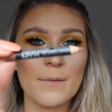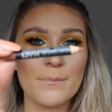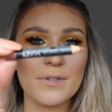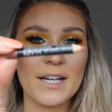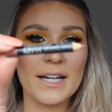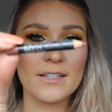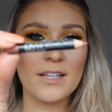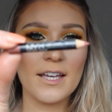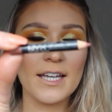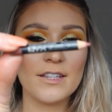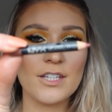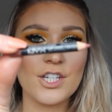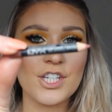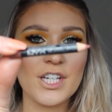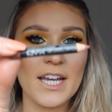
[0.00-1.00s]
lip liner
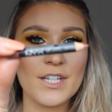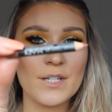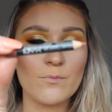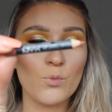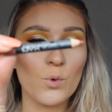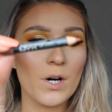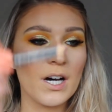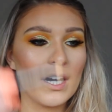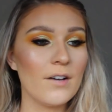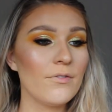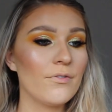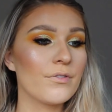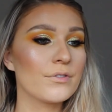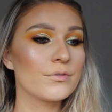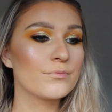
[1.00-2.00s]
in the shade
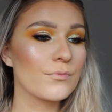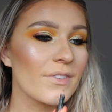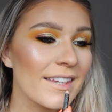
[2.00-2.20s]
Mauve.